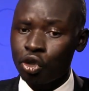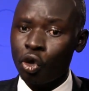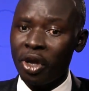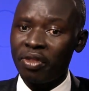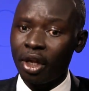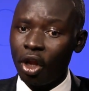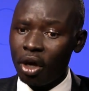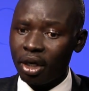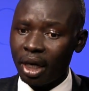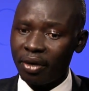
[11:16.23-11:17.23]
So in the
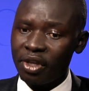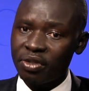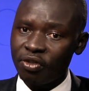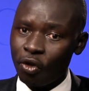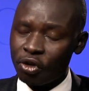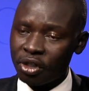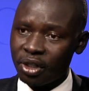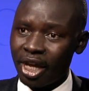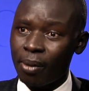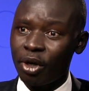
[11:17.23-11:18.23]
long run, this
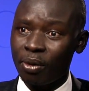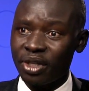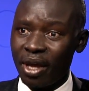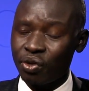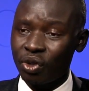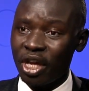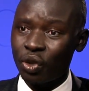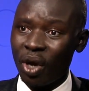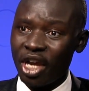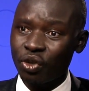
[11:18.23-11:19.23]
forces the government of South
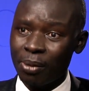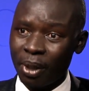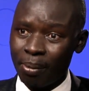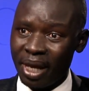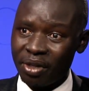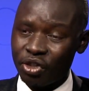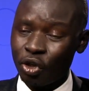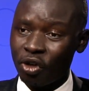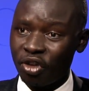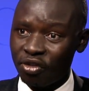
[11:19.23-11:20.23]
Sudan to actually implement these
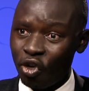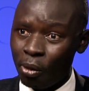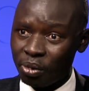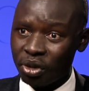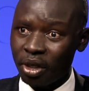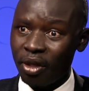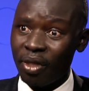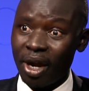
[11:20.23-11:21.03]
sort of reforms